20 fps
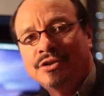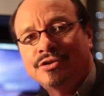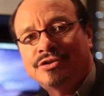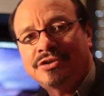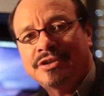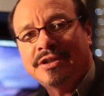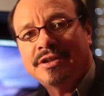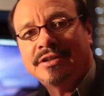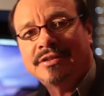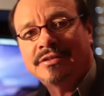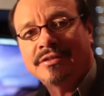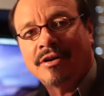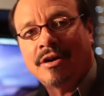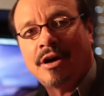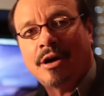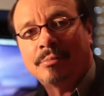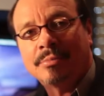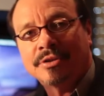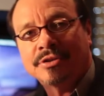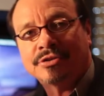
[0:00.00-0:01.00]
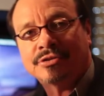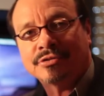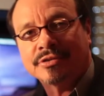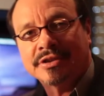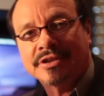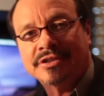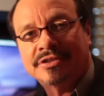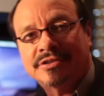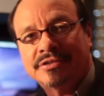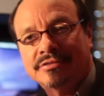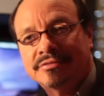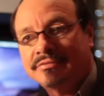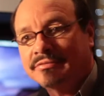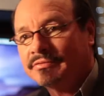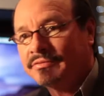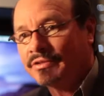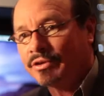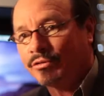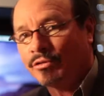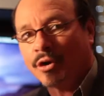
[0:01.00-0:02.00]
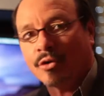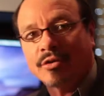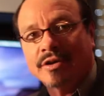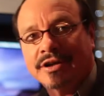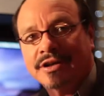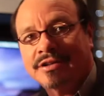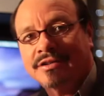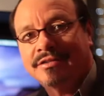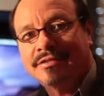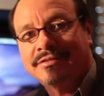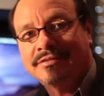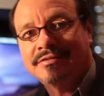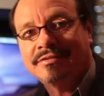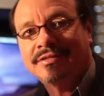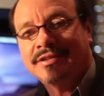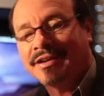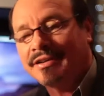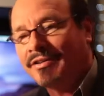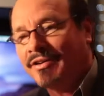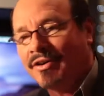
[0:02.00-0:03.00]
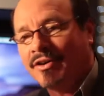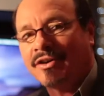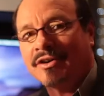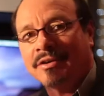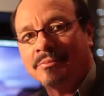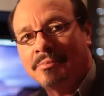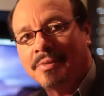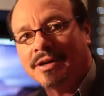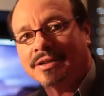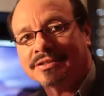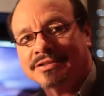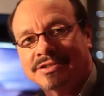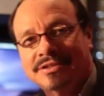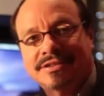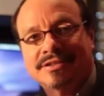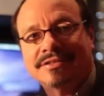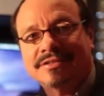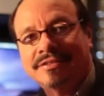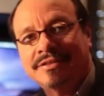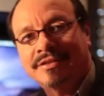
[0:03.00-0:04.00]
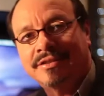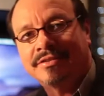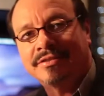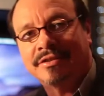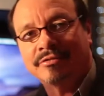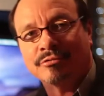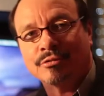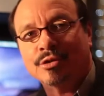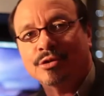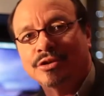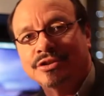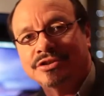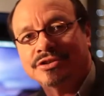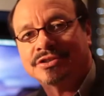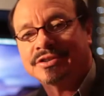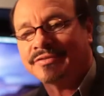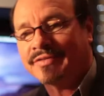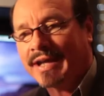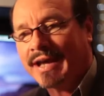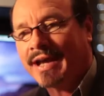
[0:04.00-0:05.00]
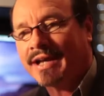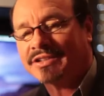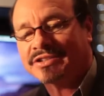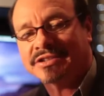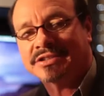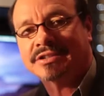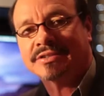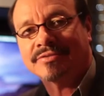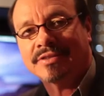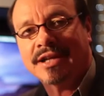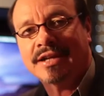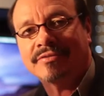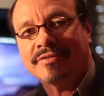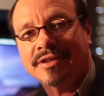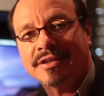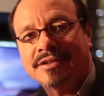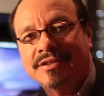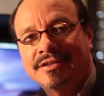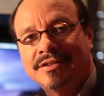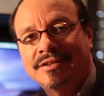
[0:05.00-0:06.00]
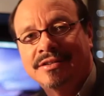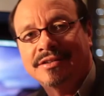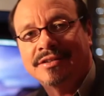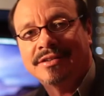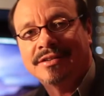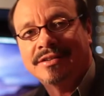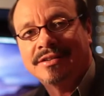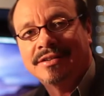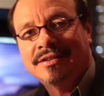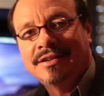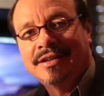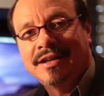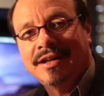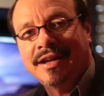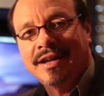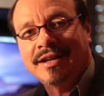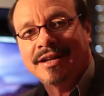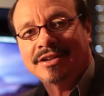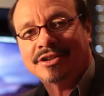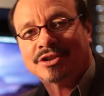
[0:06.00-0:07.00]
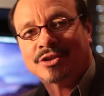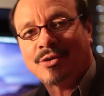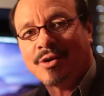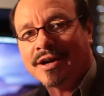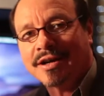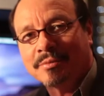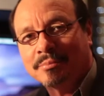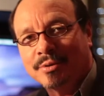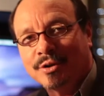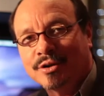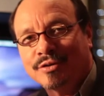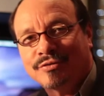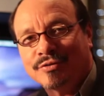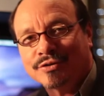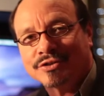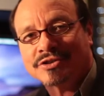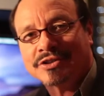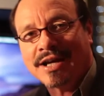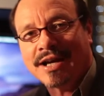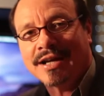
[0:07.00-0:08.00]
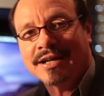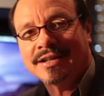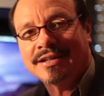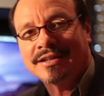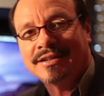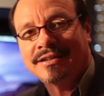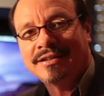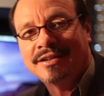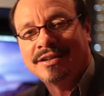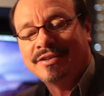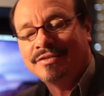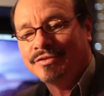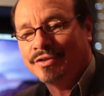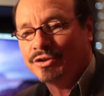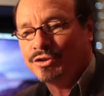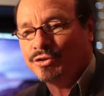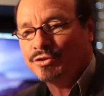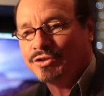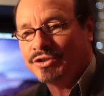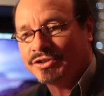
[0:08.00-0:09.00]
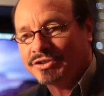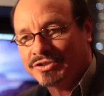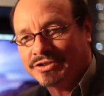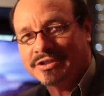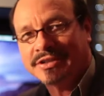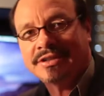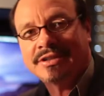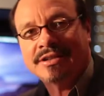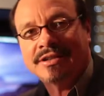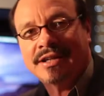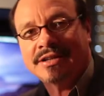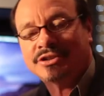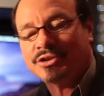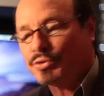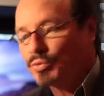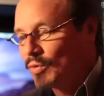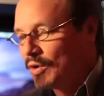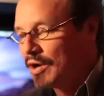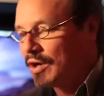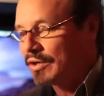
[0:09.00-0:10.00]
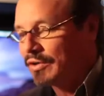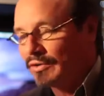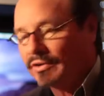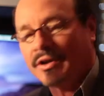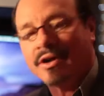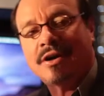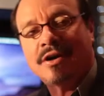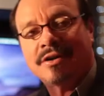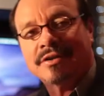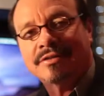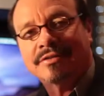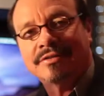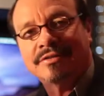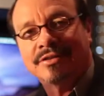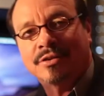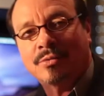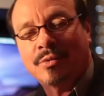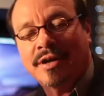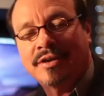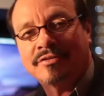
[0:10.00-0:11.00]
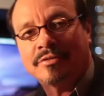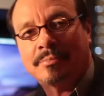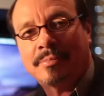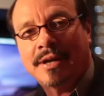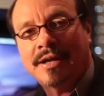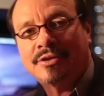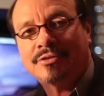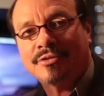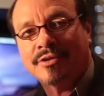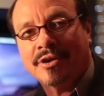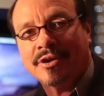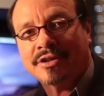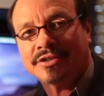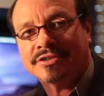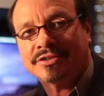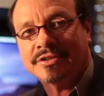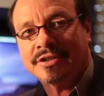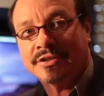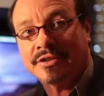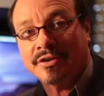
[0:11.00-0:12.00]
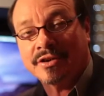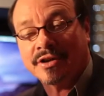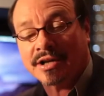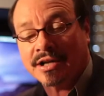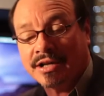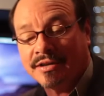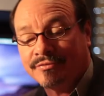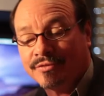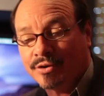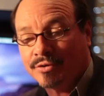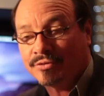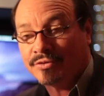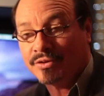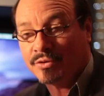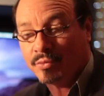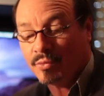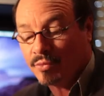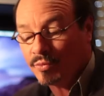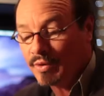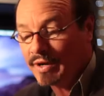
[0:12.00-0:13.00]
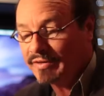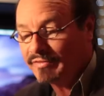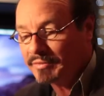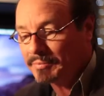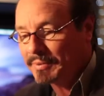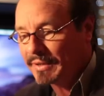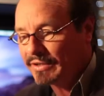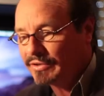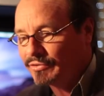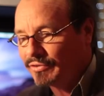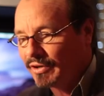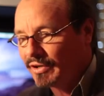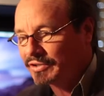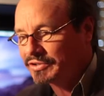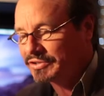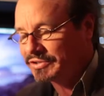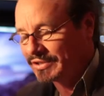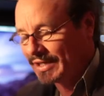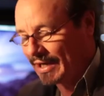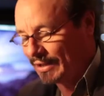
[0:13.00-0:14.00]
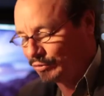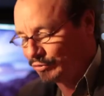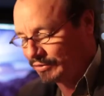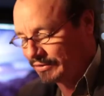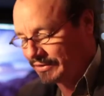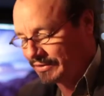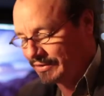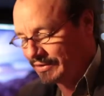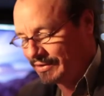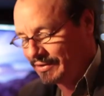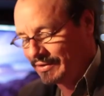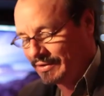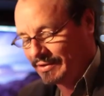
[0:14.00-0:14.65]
you see almond trees growing all amongst the ruins of the houses of Levi. And it's quite a beautiful sight that you just see as you walk along the Way of the Patriarchs, the Derech Avot. The Way of the Patriarchs is actually